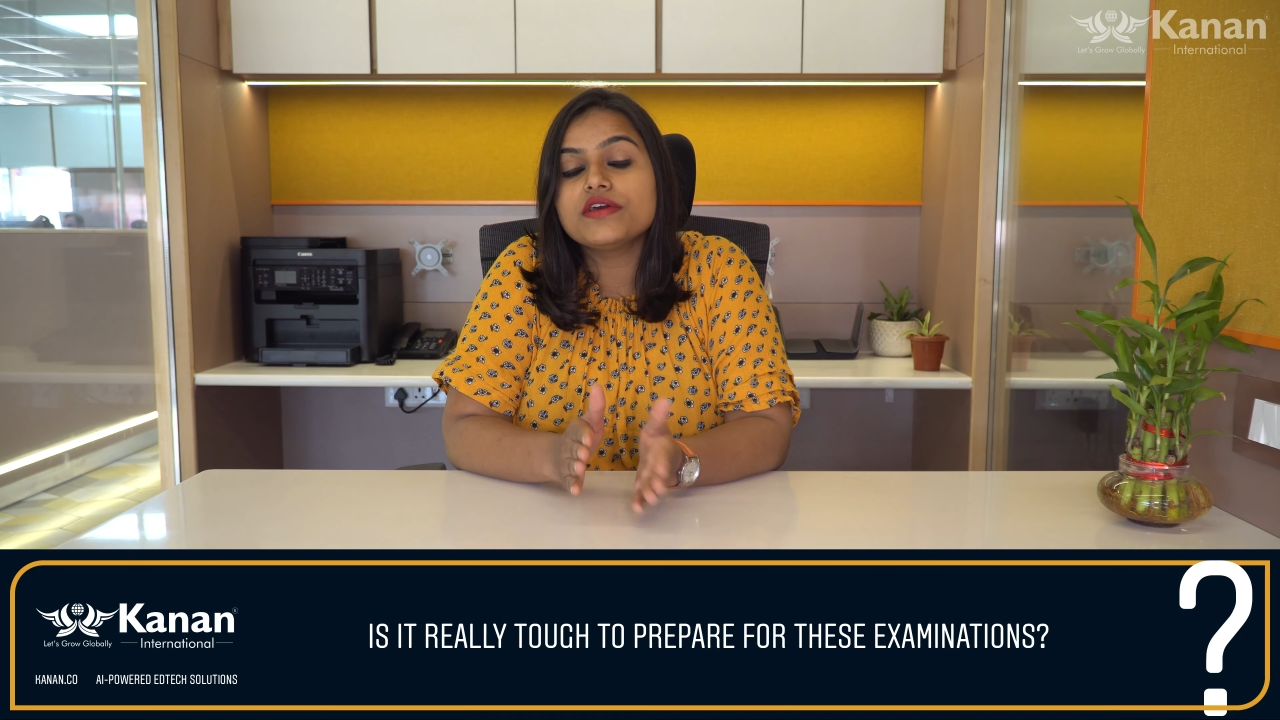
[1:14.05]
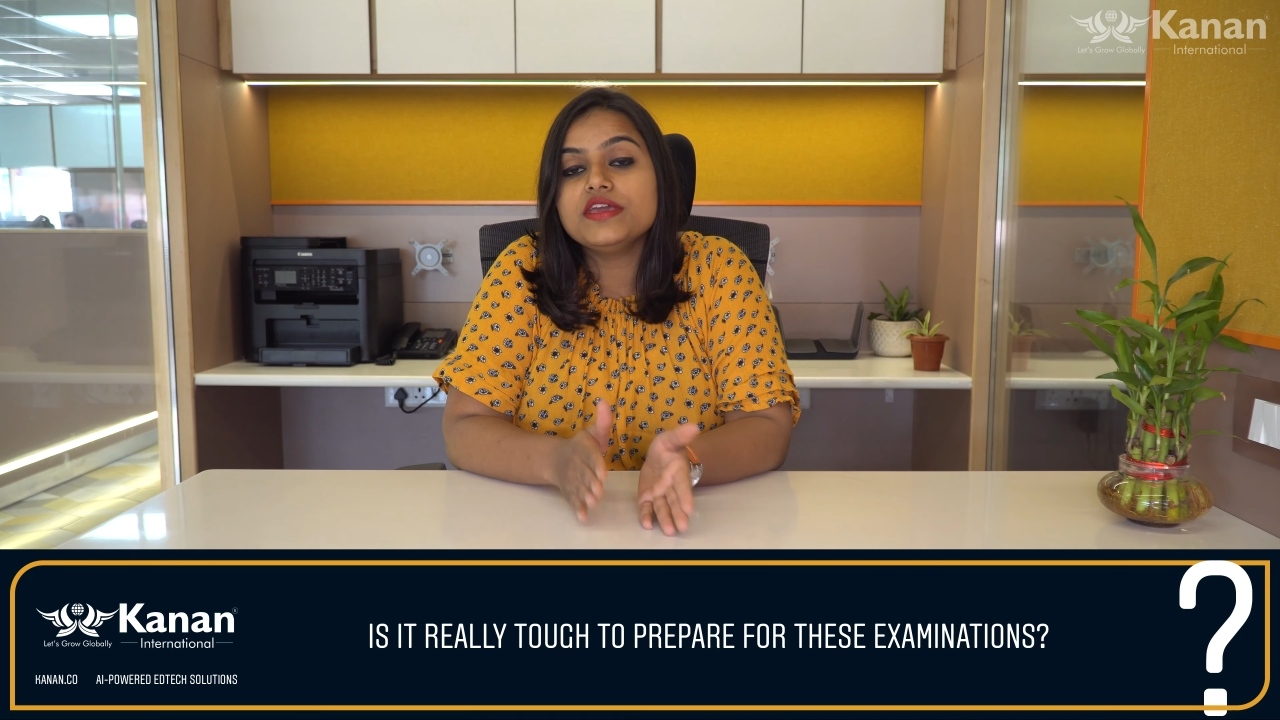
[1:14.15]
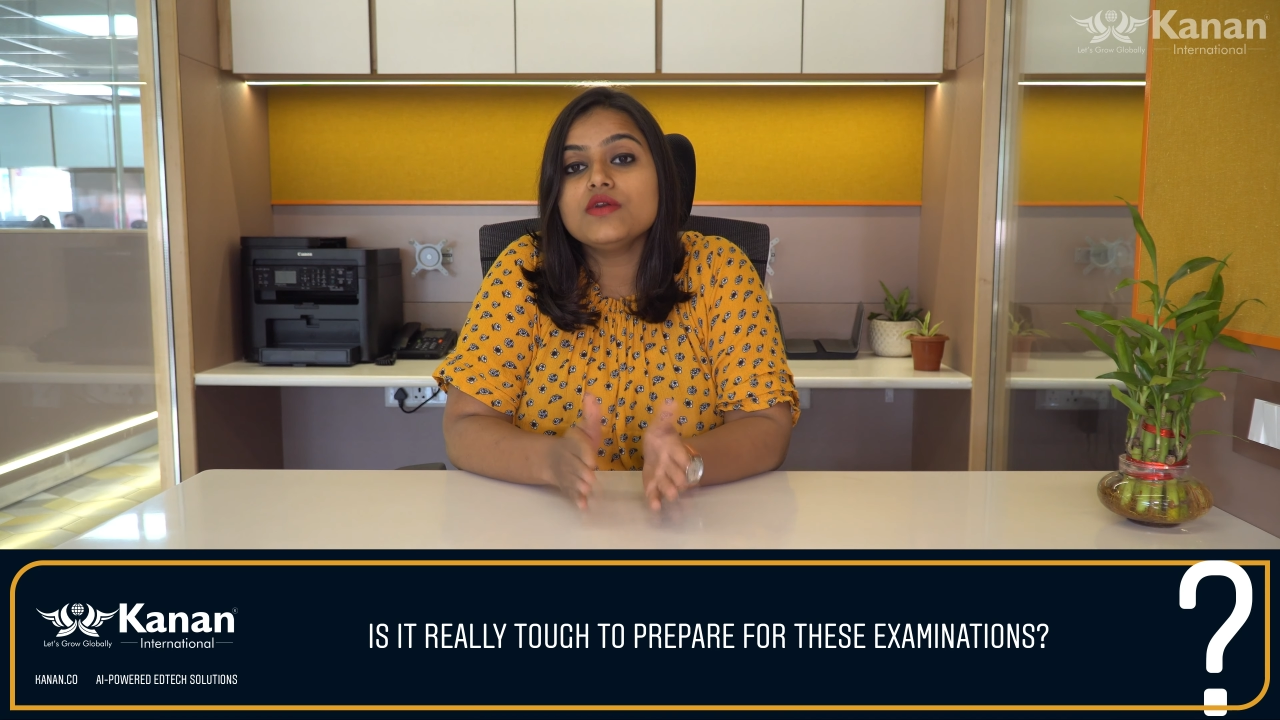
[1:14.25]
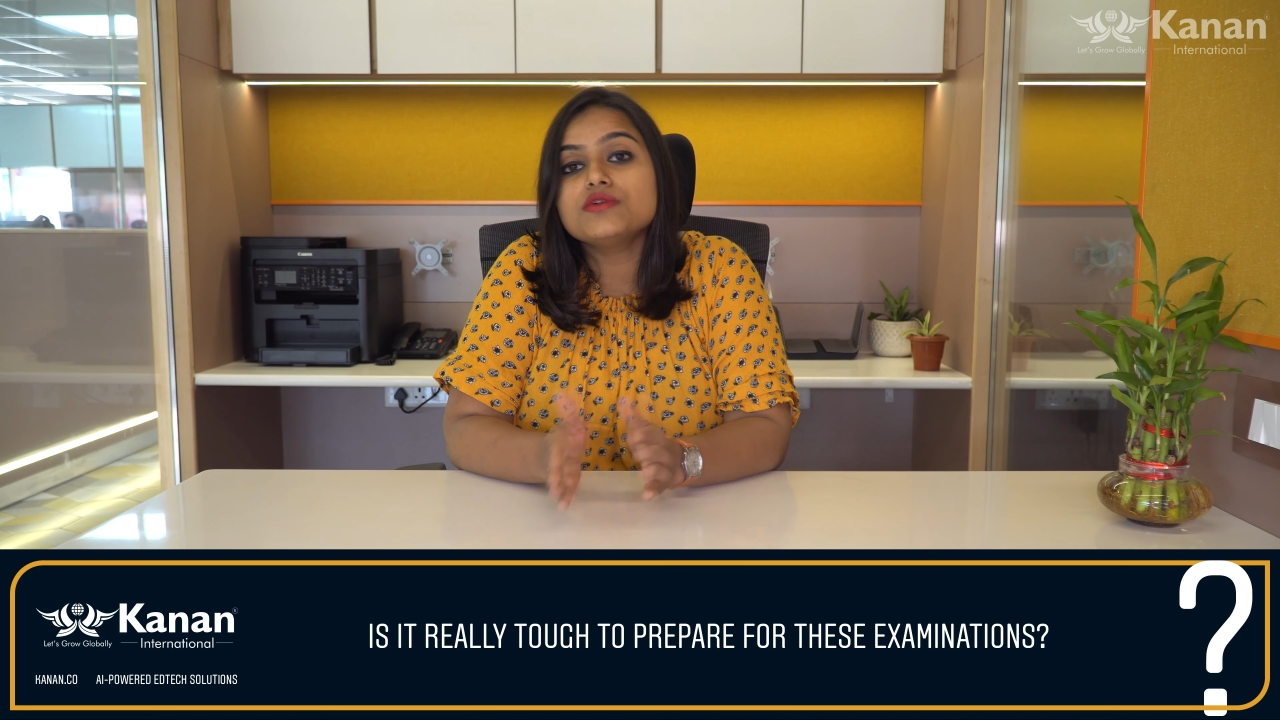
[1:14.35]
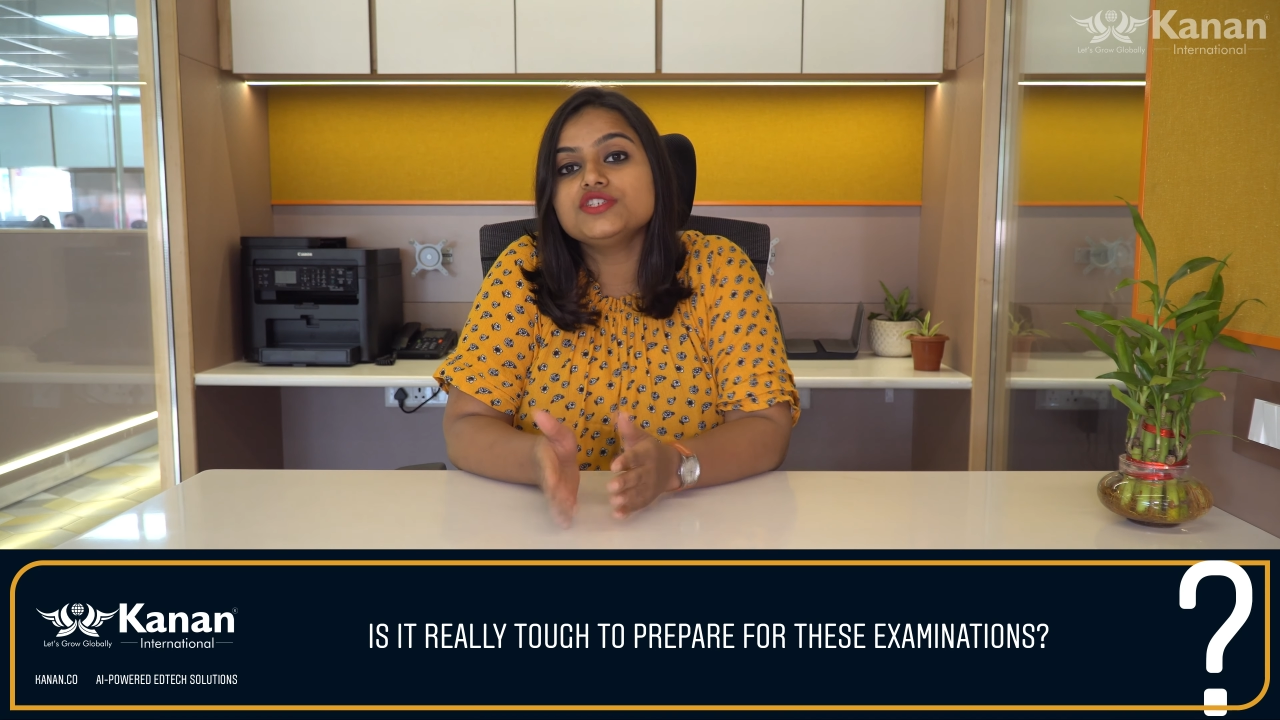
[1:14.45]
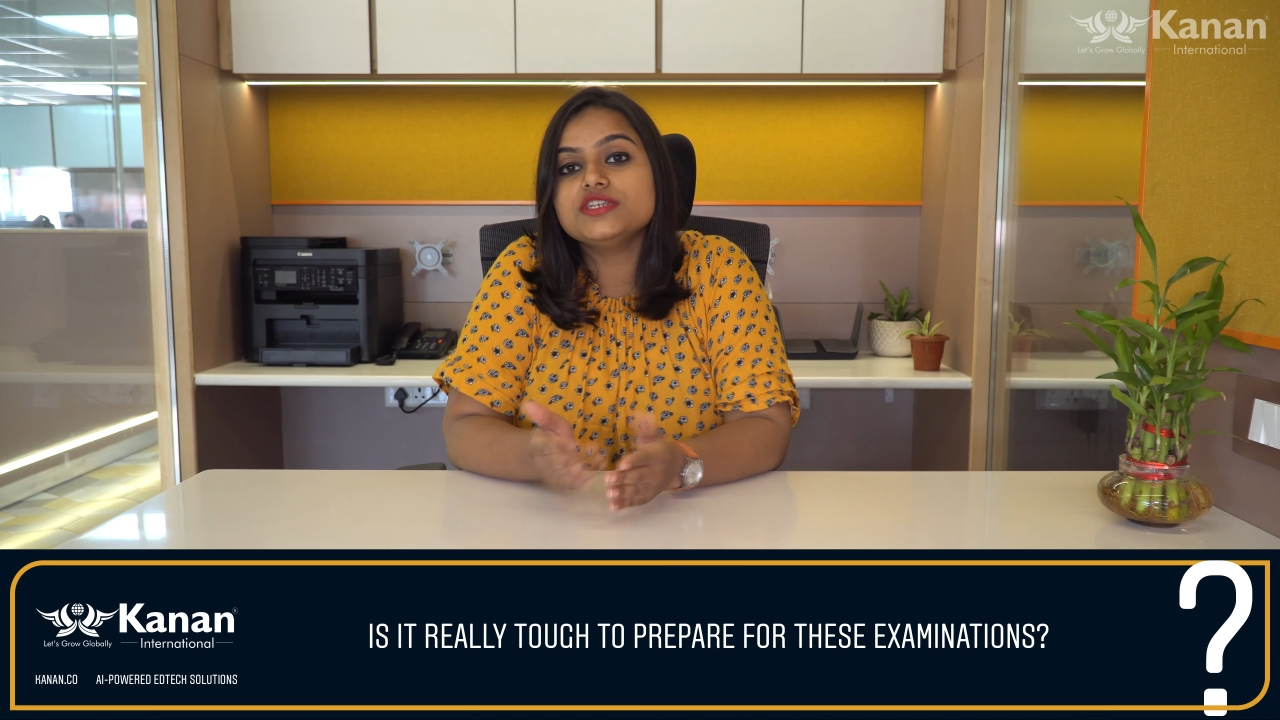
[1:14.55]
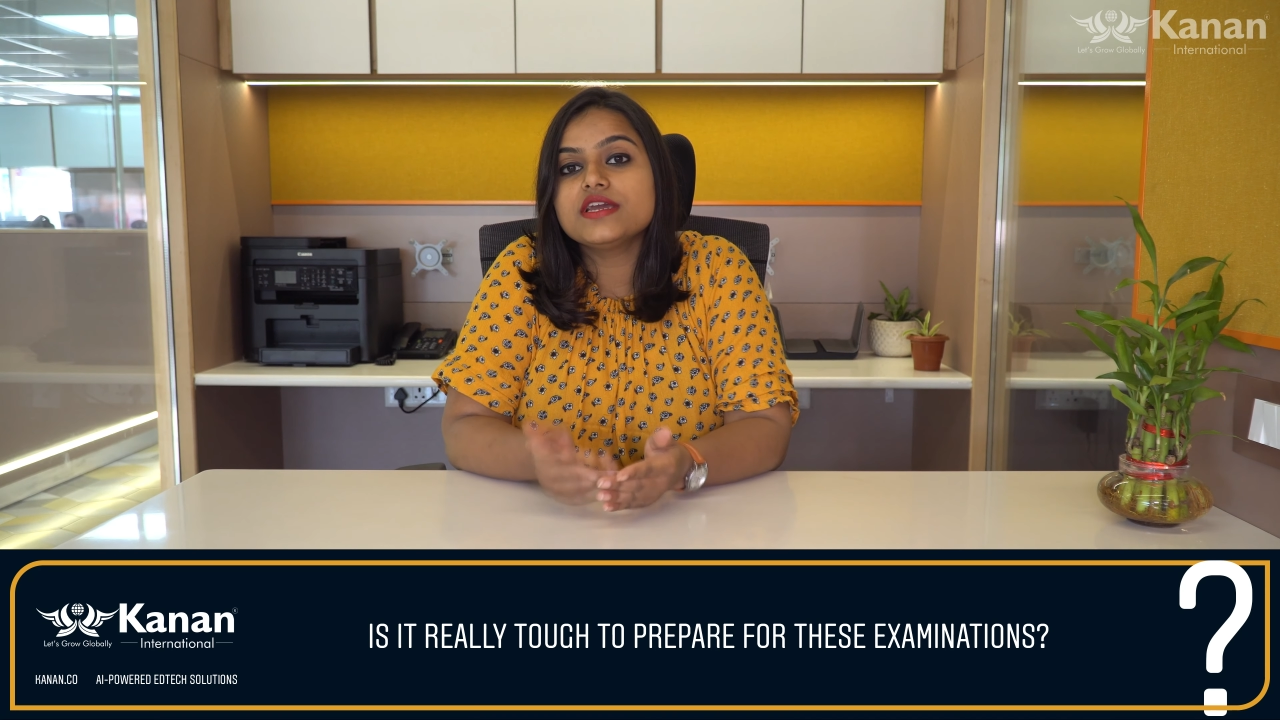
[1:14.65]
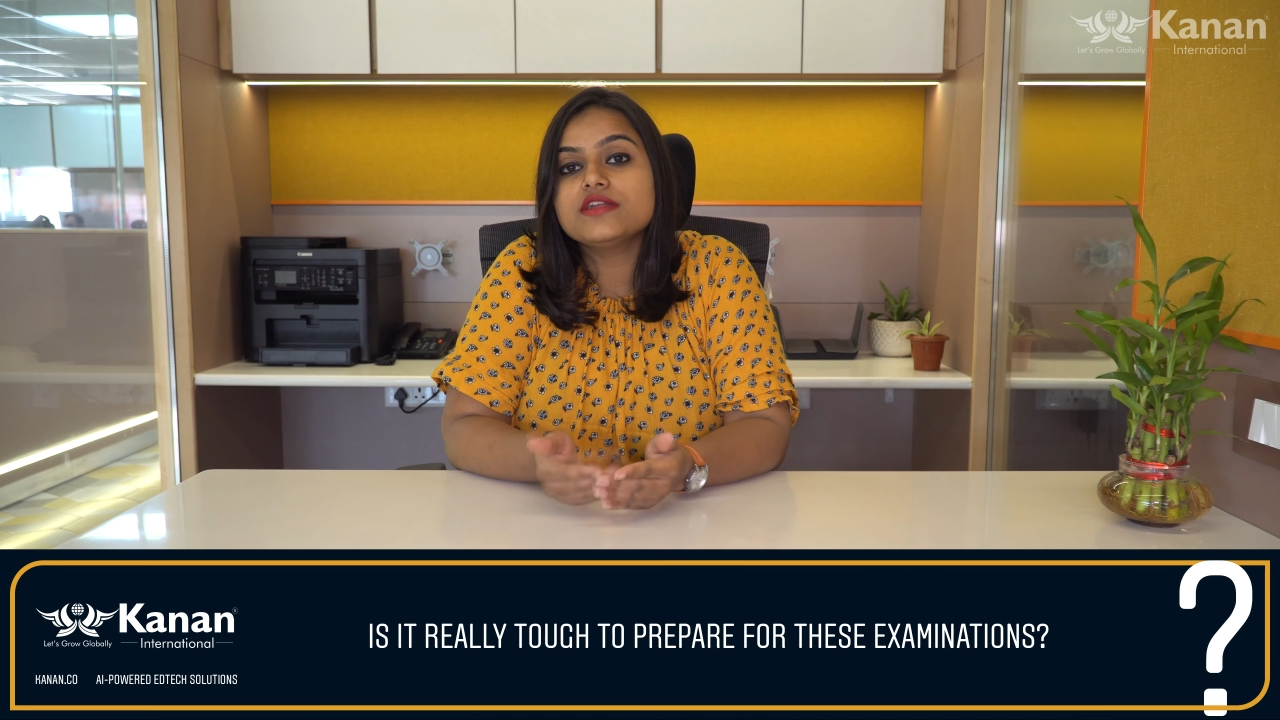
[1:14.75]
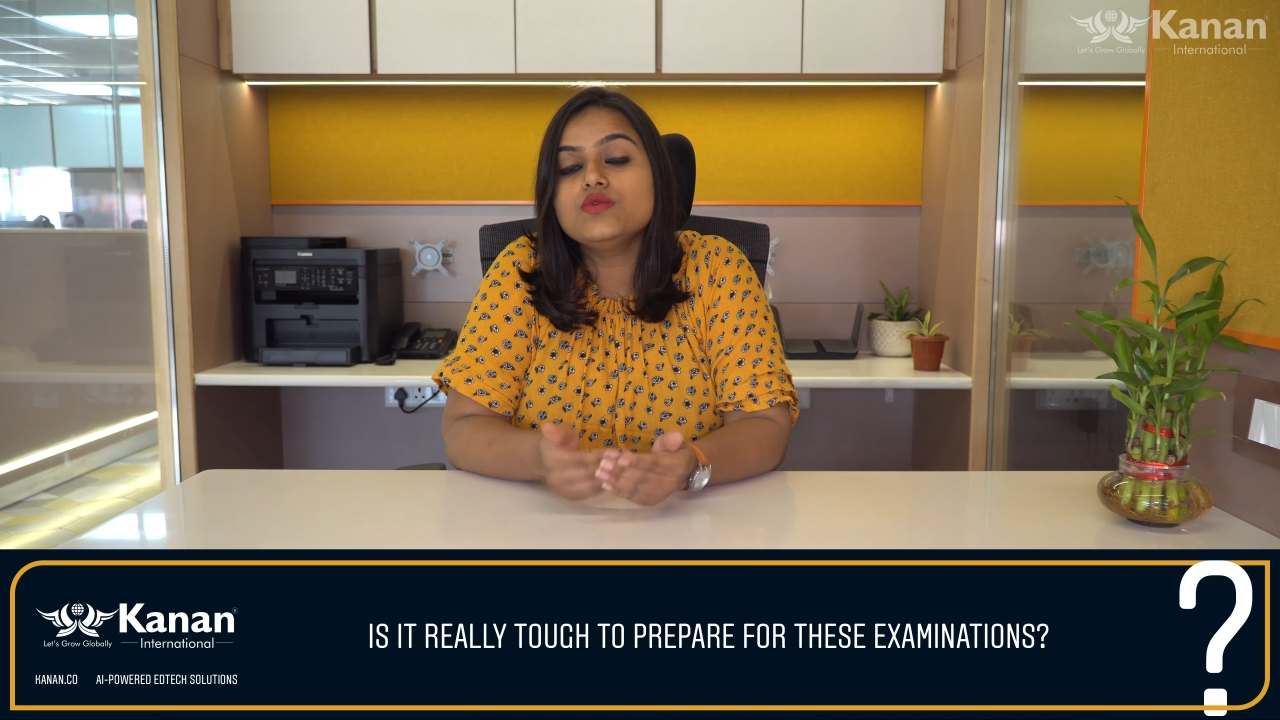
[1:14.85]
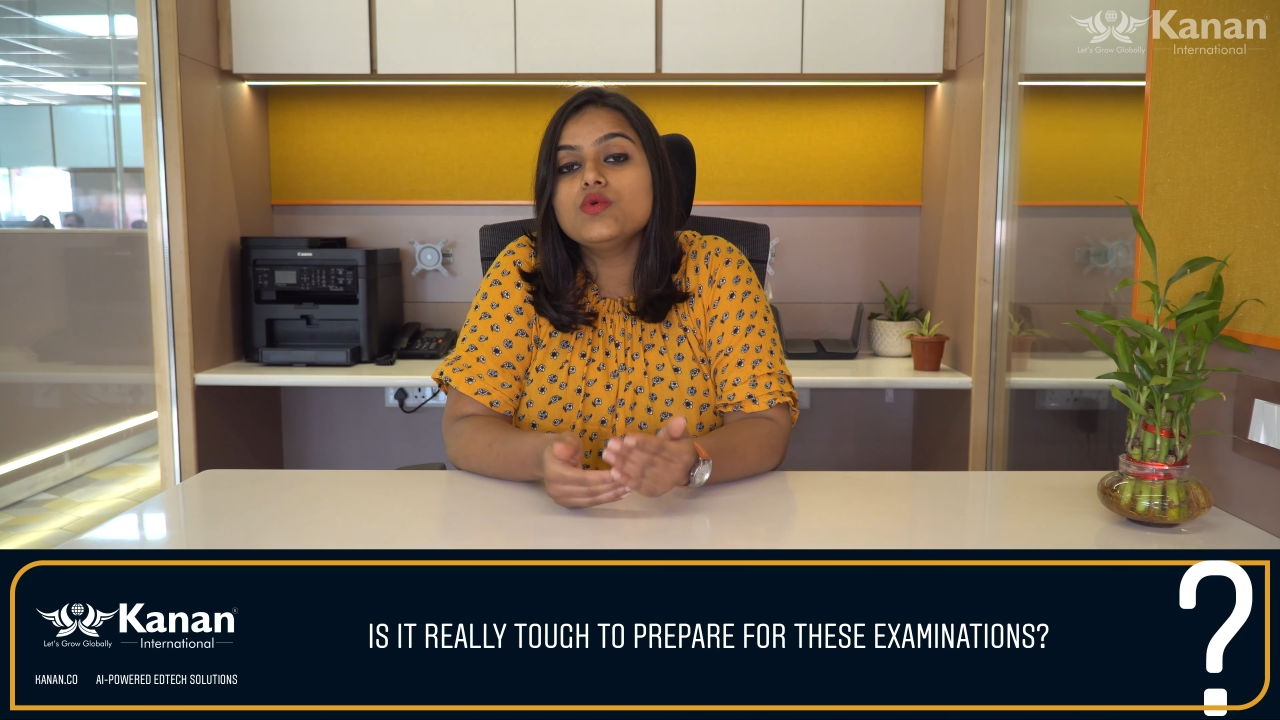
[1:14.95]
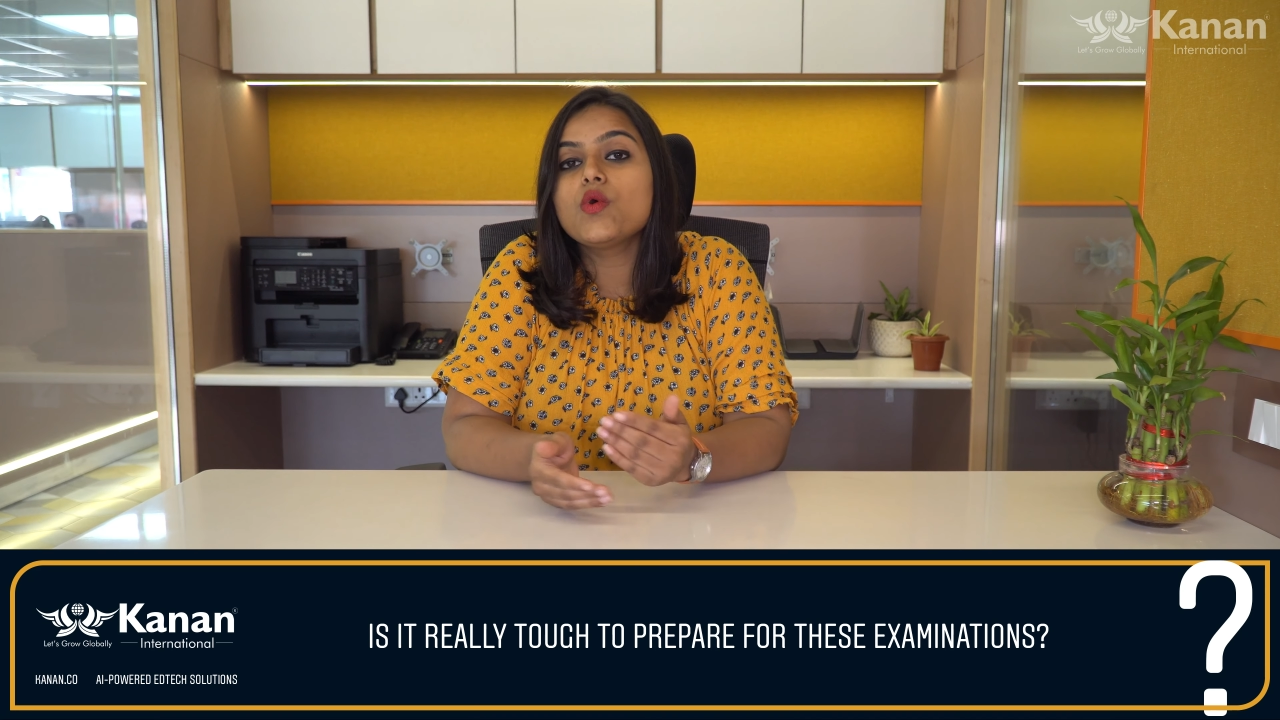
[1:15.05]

or he or she can do